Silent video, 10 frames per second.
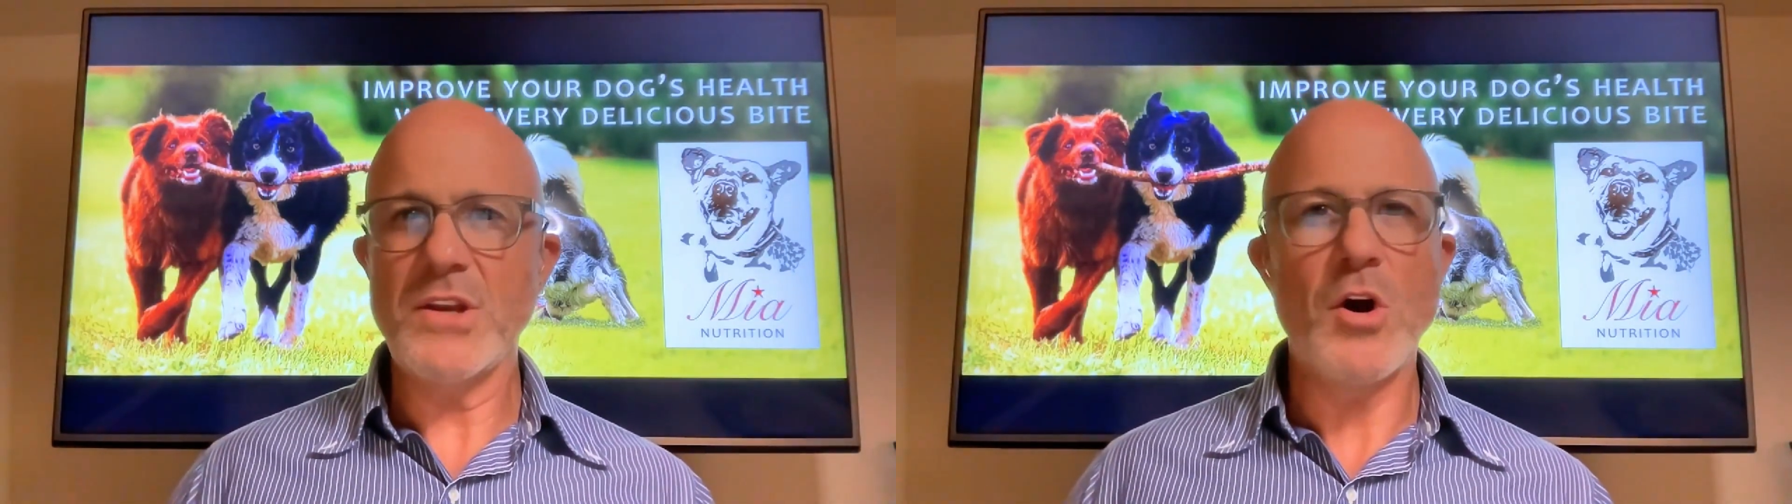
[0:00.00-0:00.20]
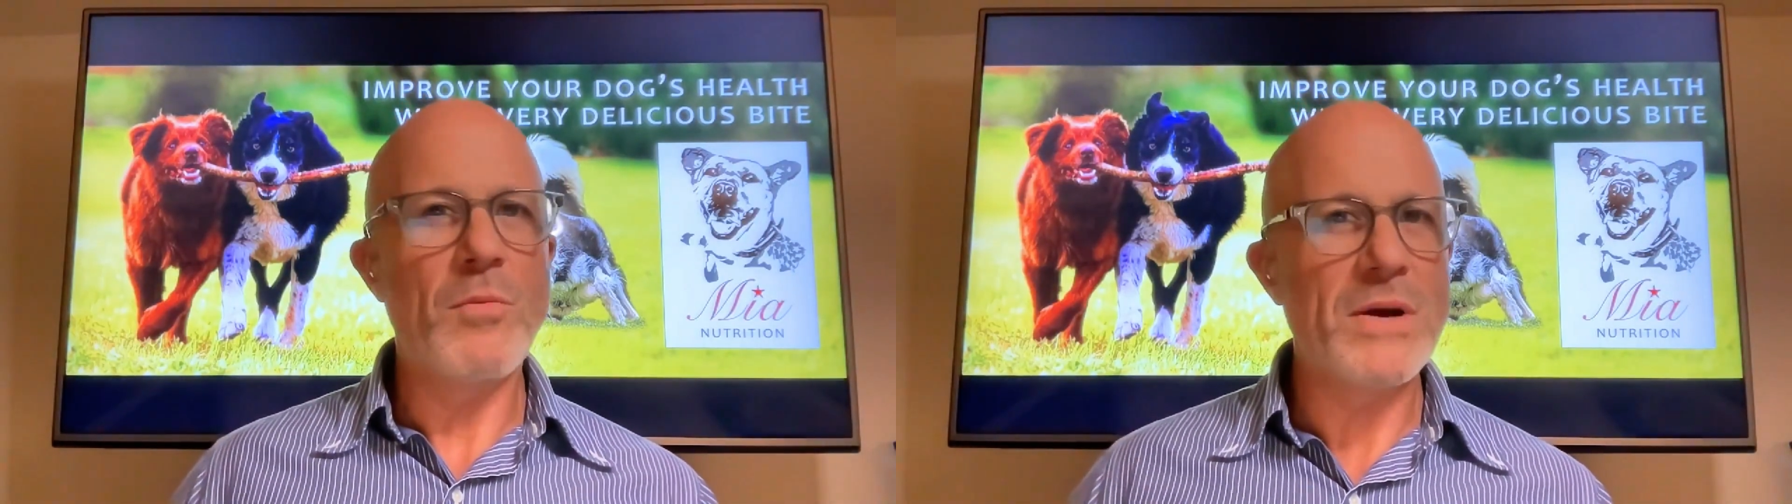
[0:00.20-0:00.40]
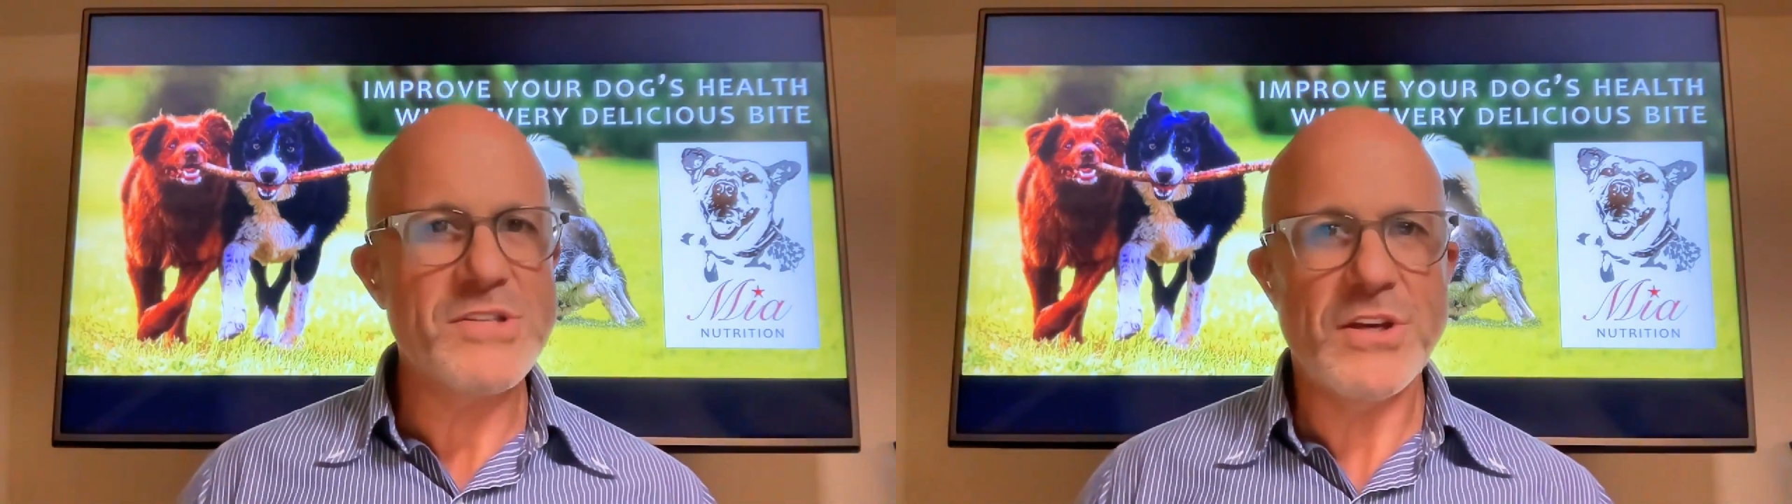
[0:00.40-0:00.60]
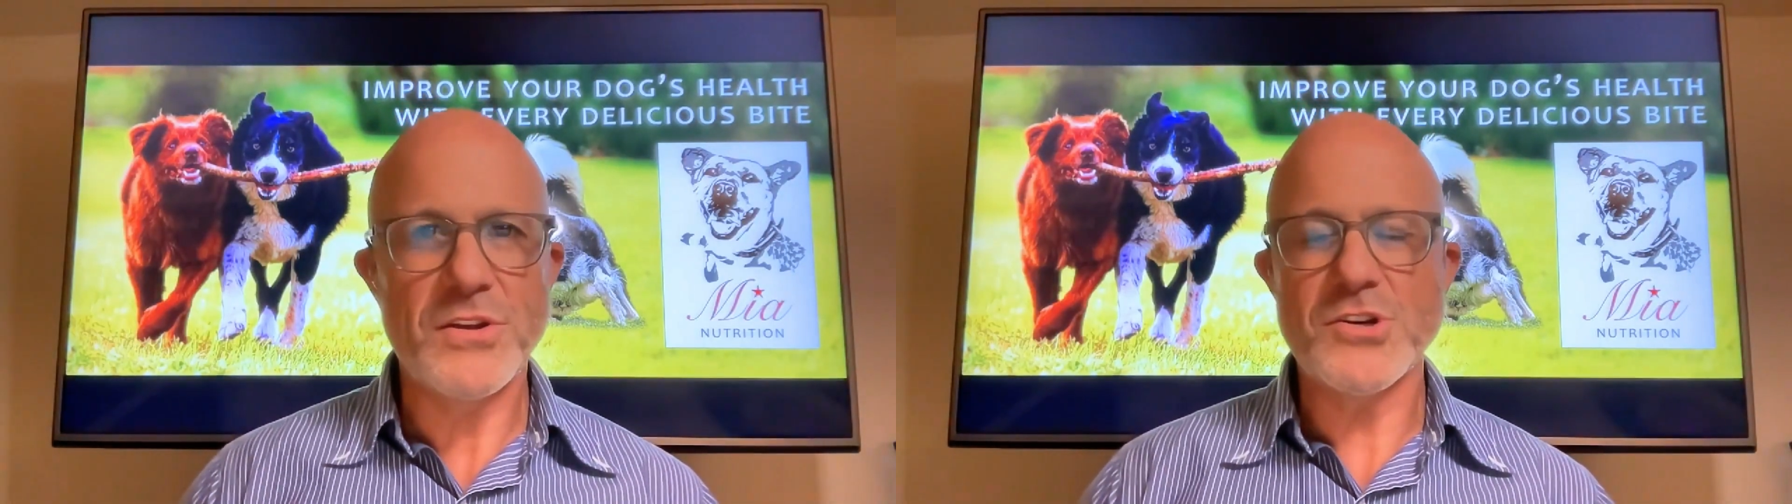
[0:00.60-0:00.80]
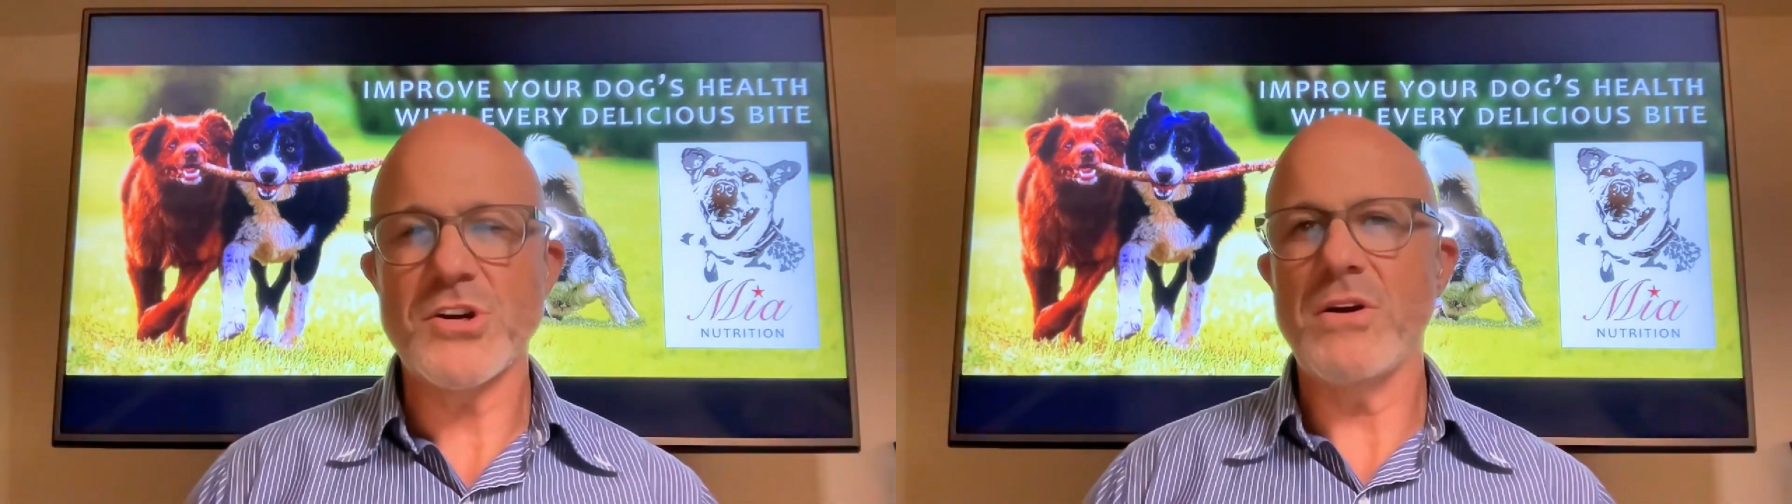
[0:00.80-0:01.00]
no
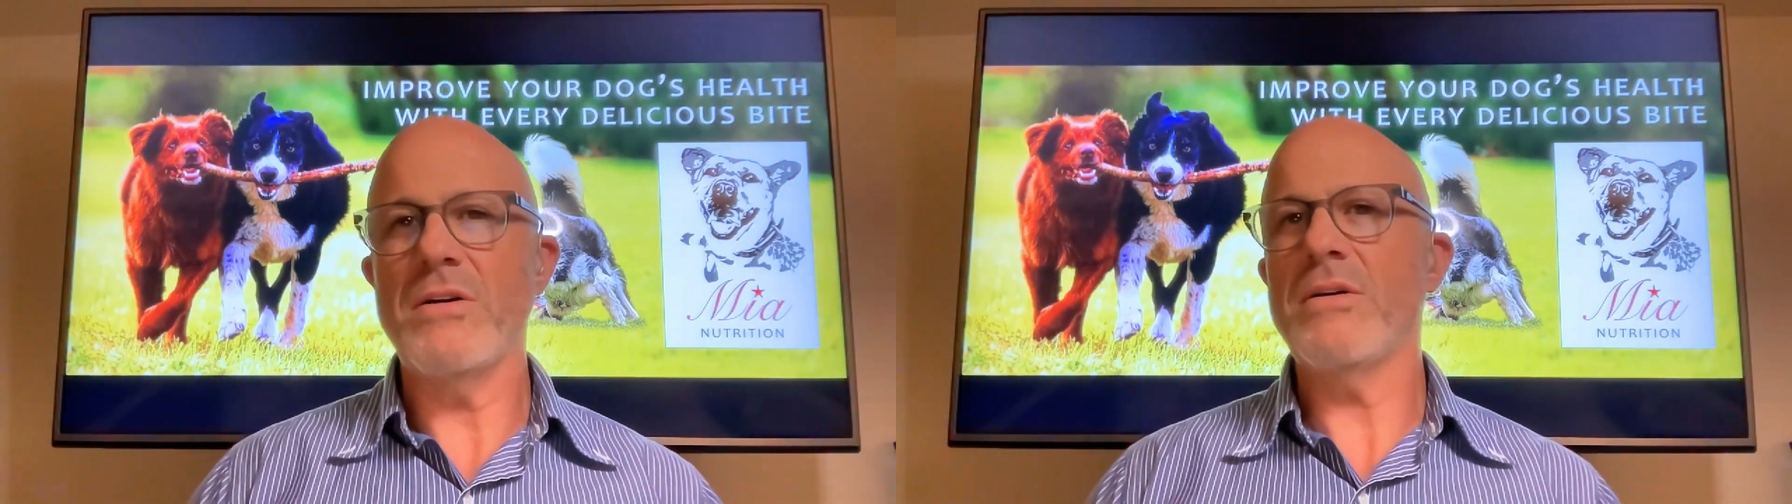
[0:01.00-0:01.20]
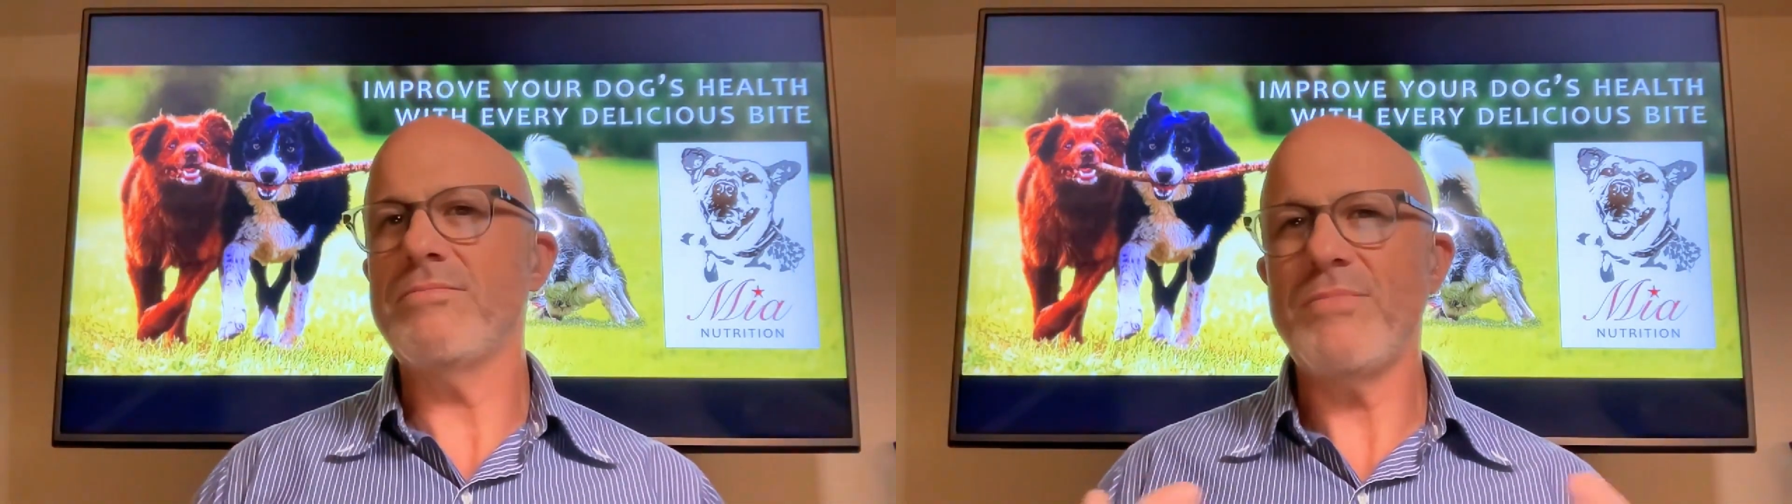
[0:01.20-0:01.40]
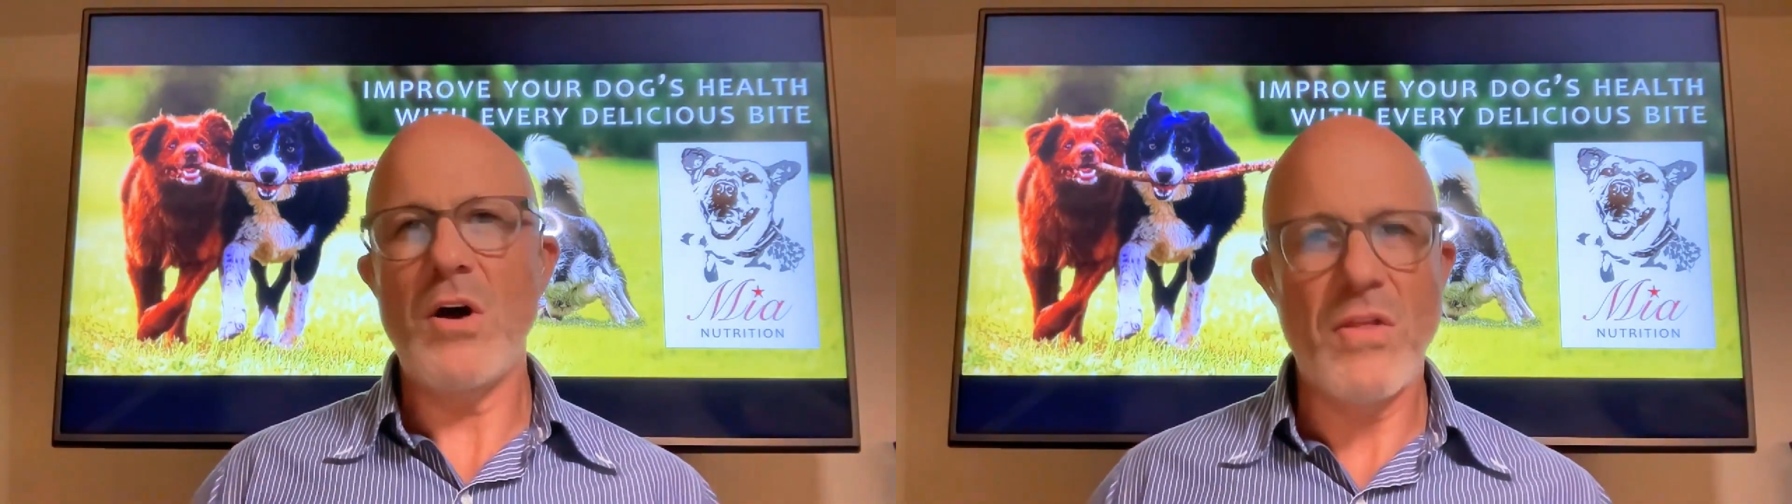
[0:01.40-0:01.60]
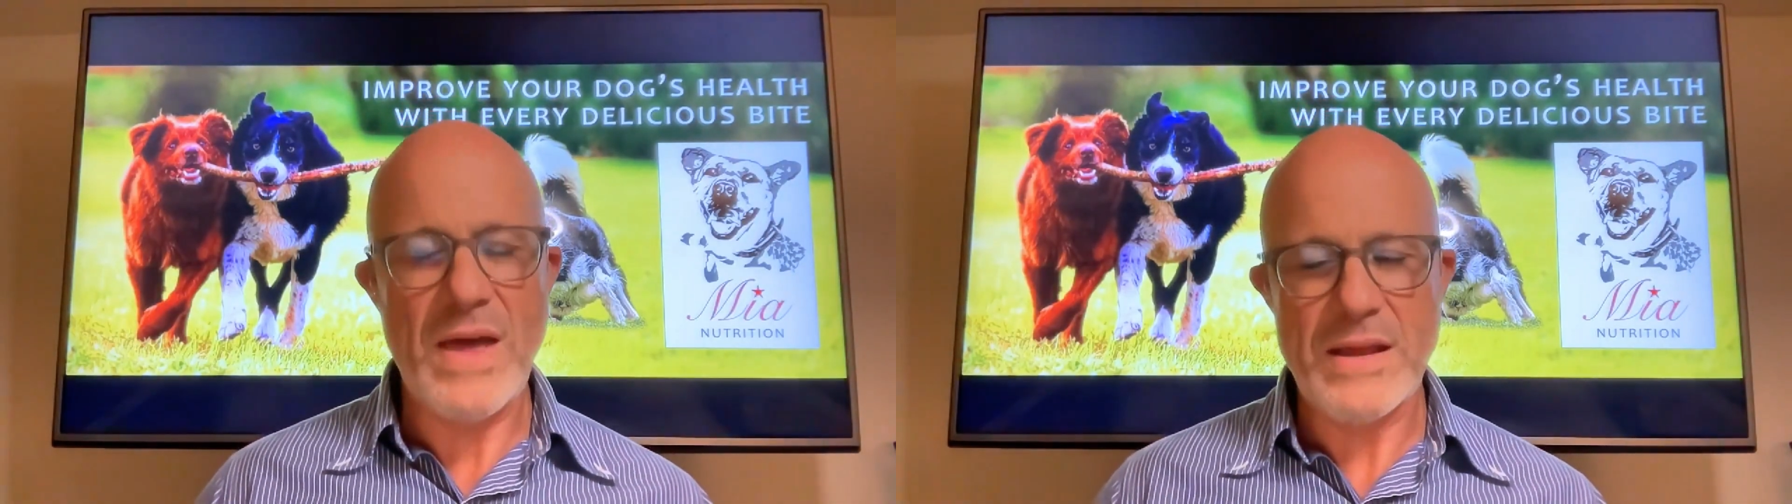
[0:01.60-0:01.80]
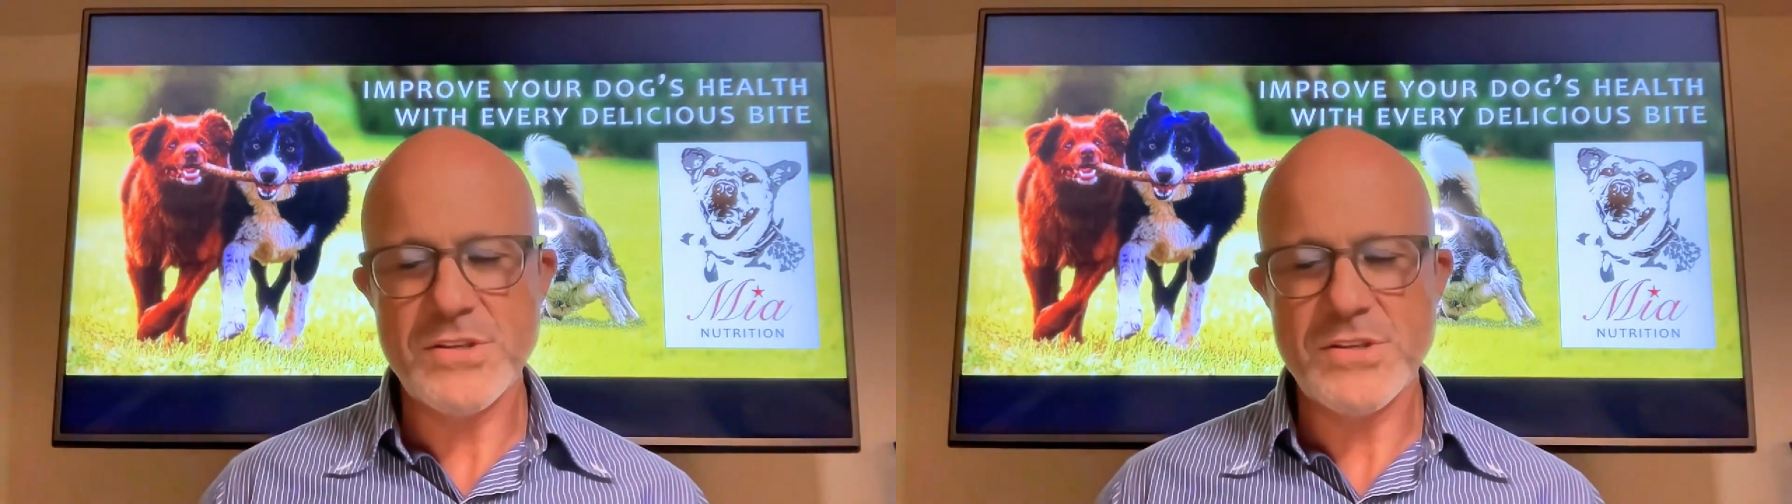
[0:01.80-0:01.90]
musculature, all that.